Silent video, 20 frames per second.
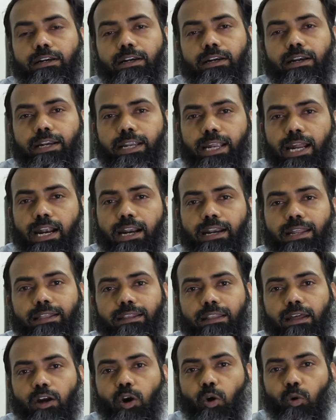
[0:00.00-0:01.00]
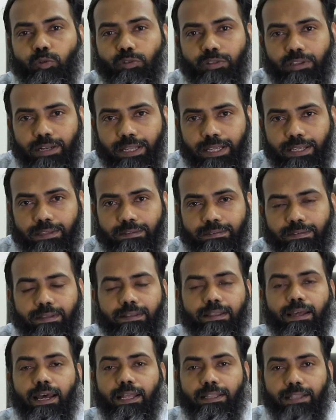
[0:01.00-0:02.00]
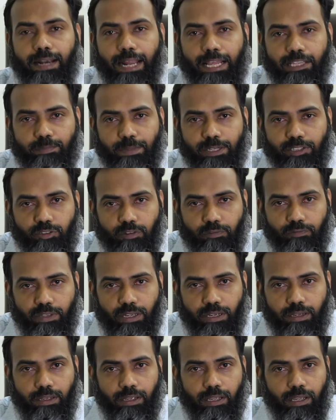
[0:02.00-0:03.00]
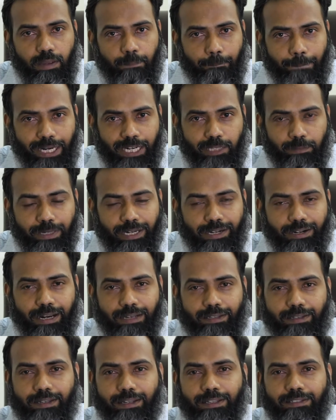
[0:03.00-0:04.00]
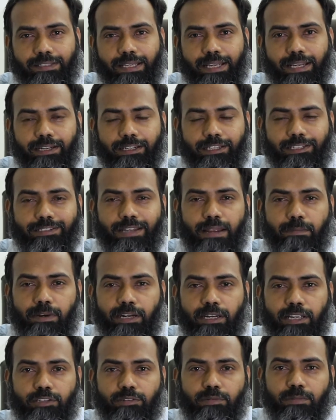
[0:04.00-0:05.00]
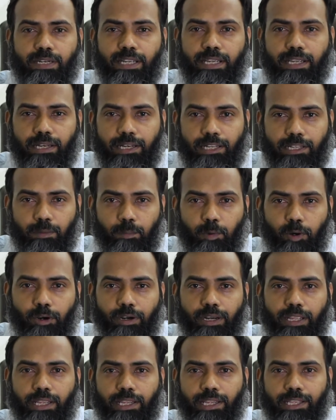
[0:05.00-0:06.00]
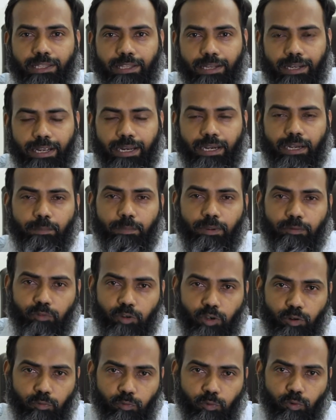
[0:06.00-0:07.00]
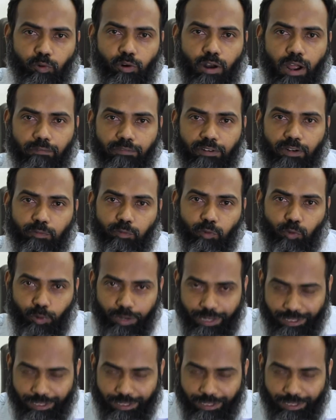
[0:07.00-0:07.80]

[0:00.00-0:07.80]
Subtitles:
regarding the counselings and the other aspects of the management, rather than saying this tablet has to be taken in the morning, in the night, before food, after food,